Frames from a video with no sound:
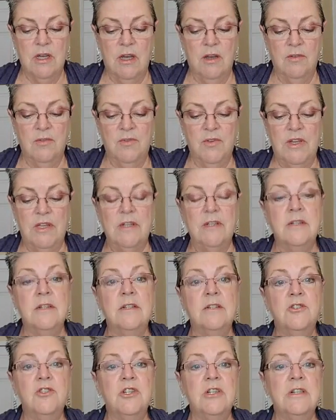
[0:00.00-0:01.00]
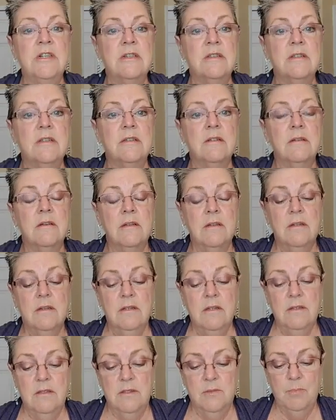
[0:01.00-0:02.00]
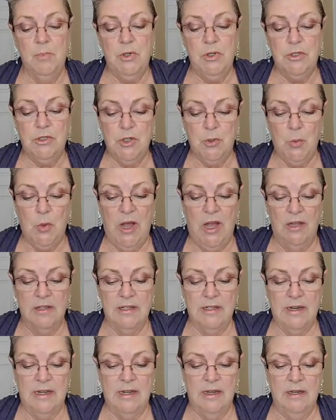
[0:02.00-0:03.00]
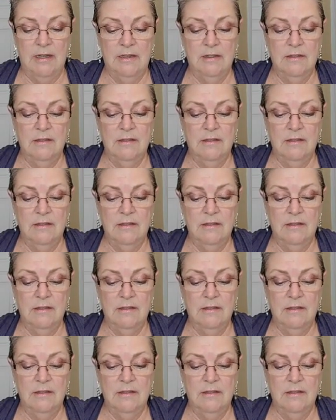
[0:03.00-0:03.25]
of Indigenous spirituality,